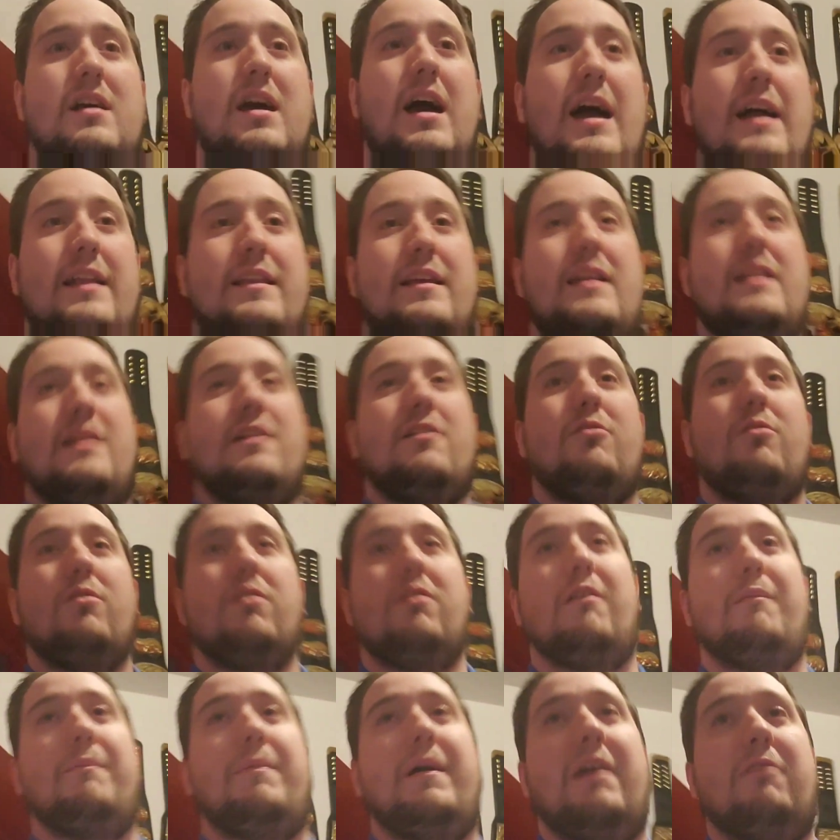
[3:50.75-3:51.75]
And then in a
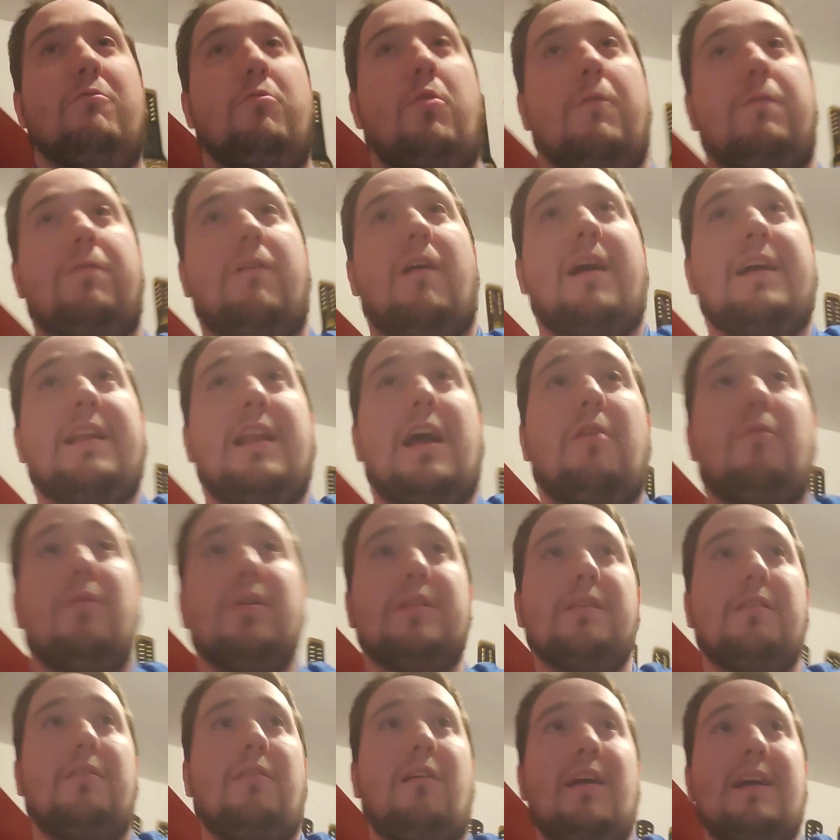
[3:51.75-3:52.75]
little bit, we'll find out
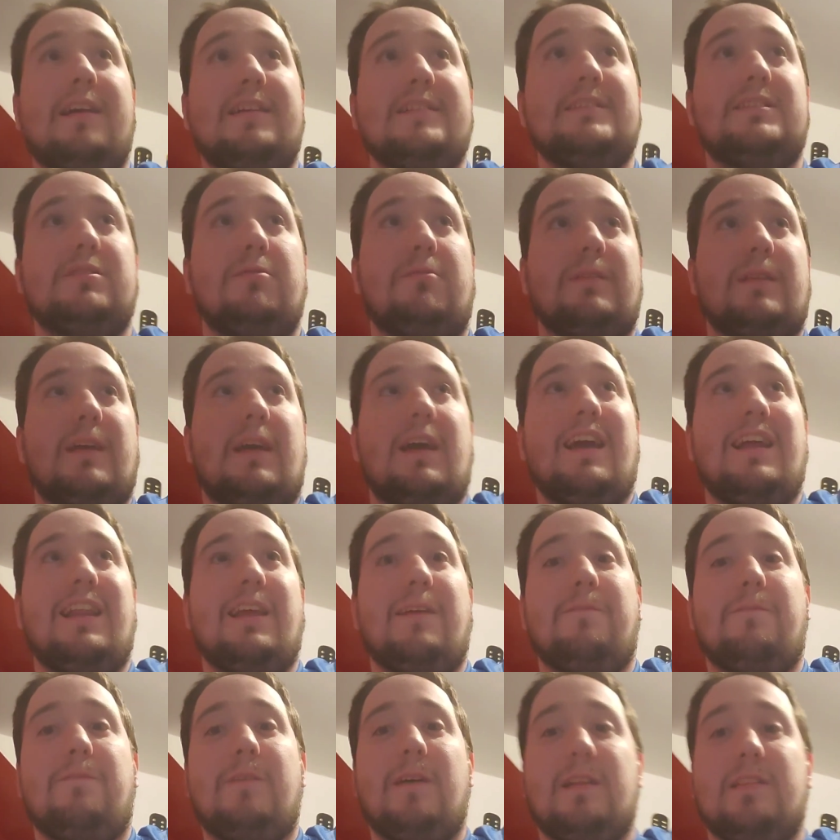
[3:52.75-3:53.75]
what the Lions do with the
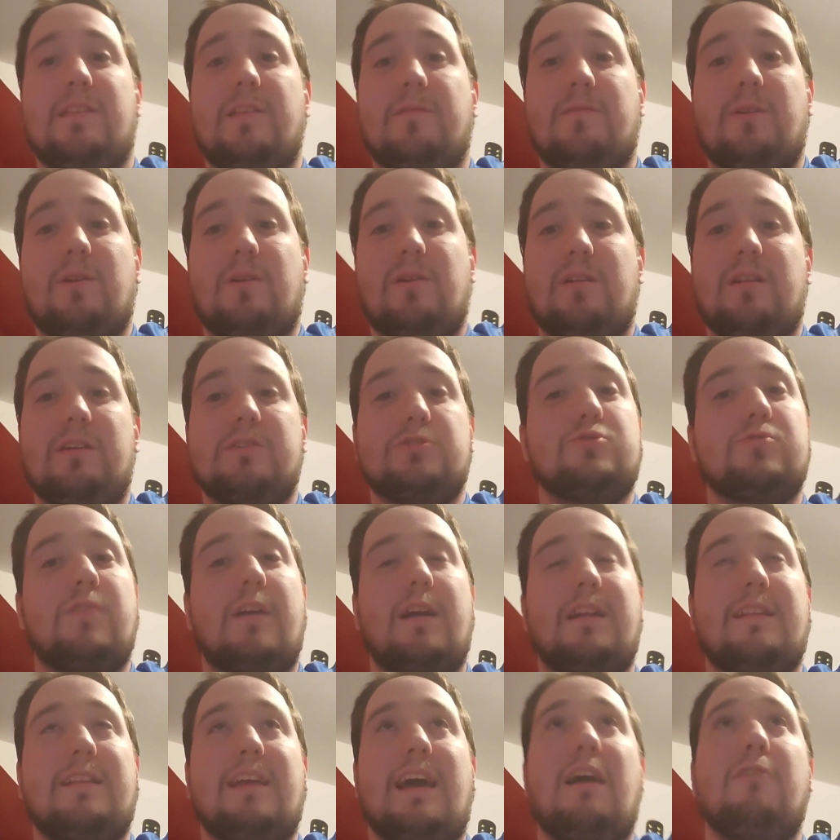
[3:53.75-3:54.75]
85th, if they're going to
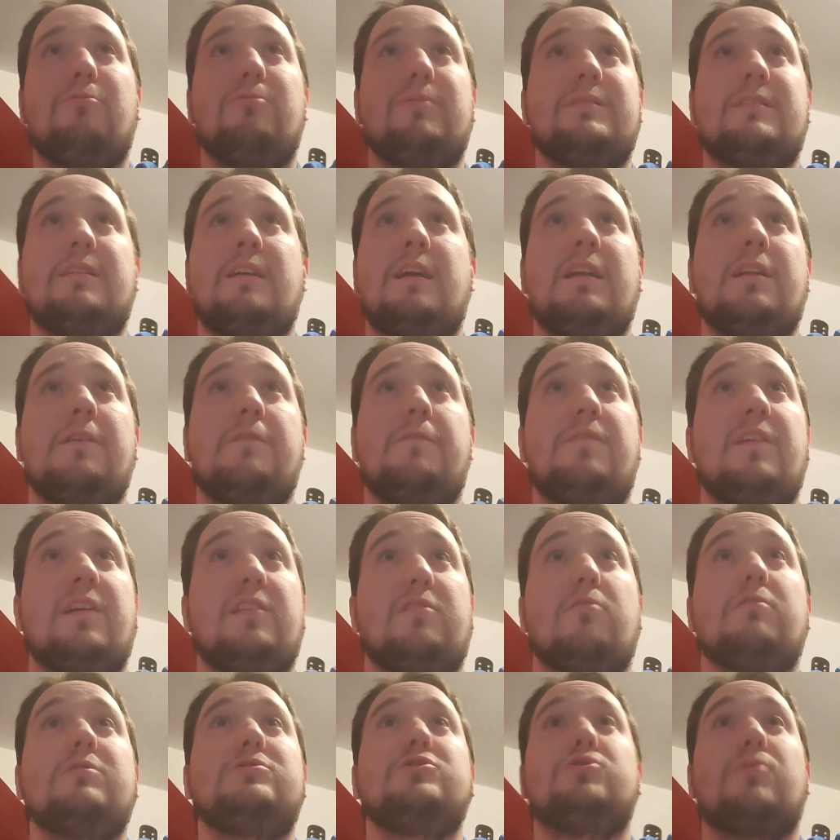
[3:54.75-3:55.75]
trade down with the
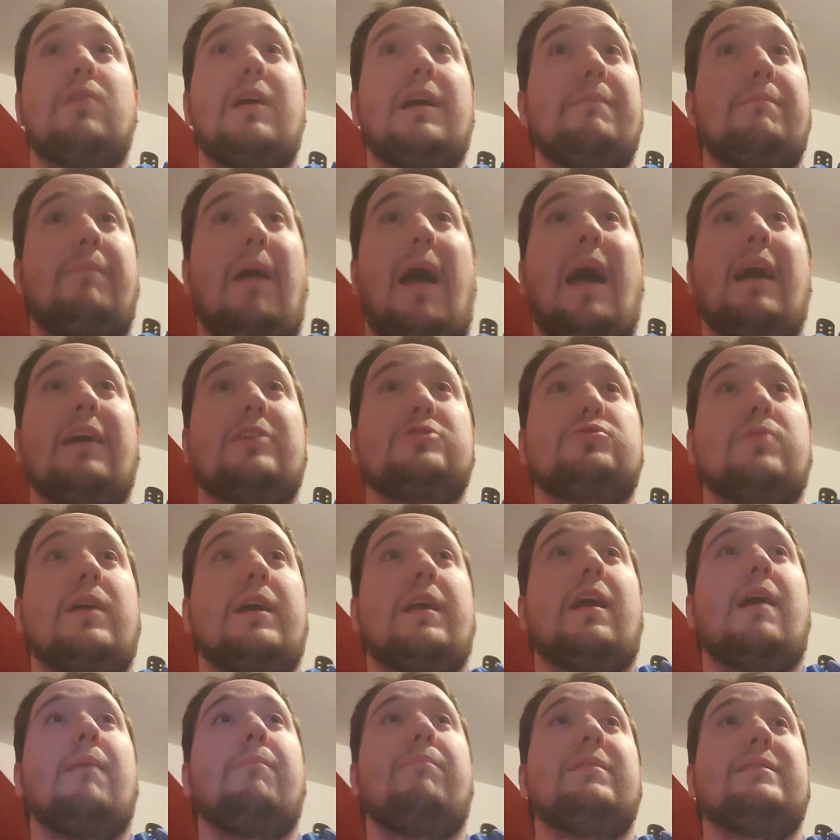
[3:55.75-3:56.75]
85th or trade back,
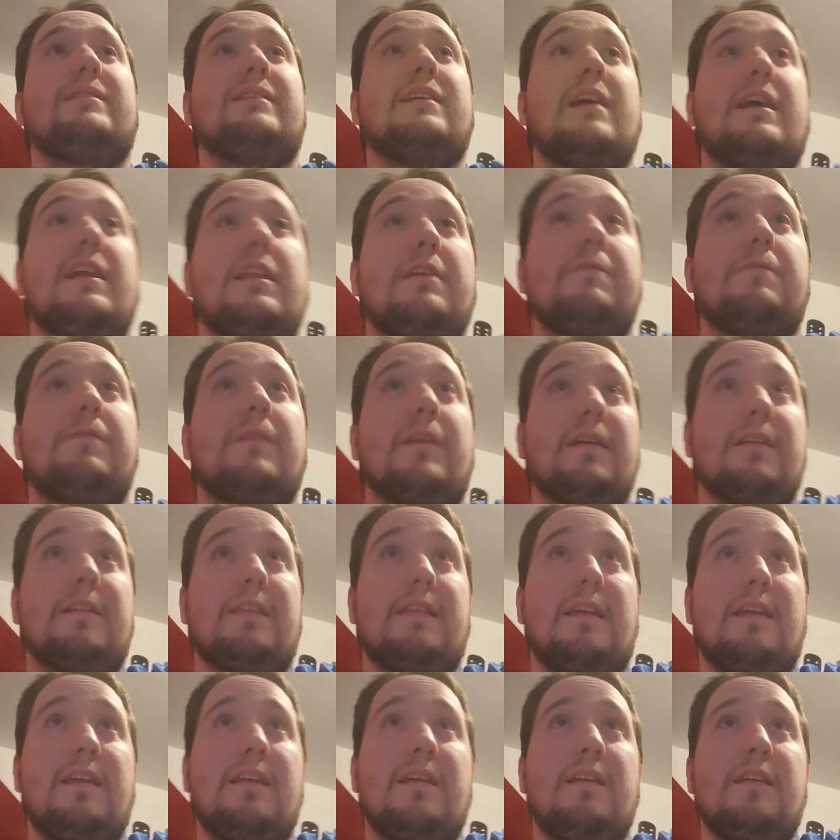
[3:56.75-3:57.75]
trade up with the
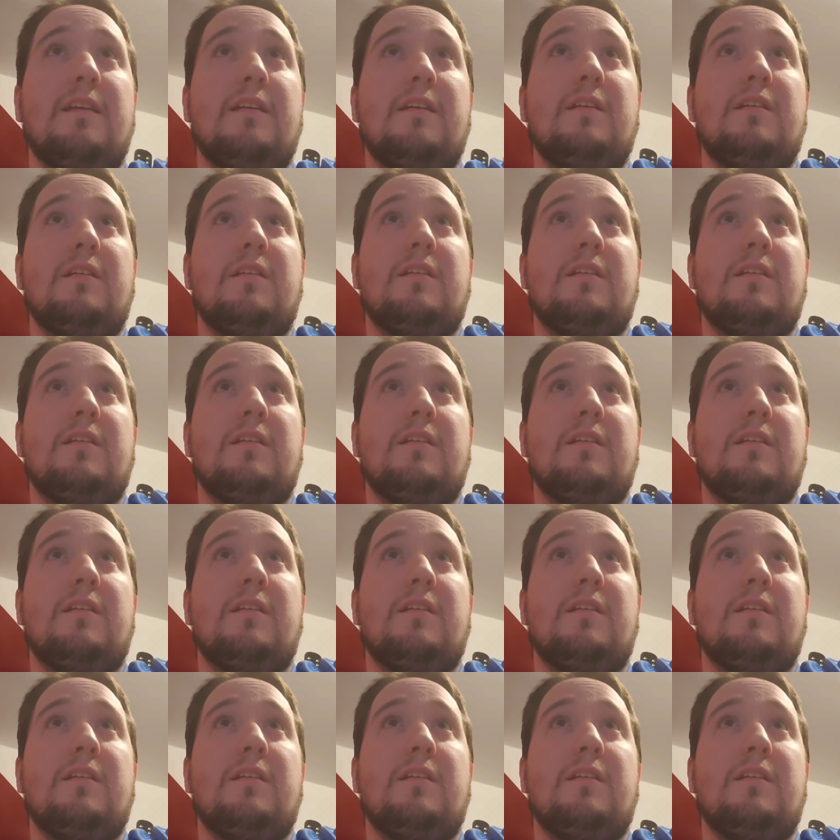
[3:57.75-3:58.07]
85th.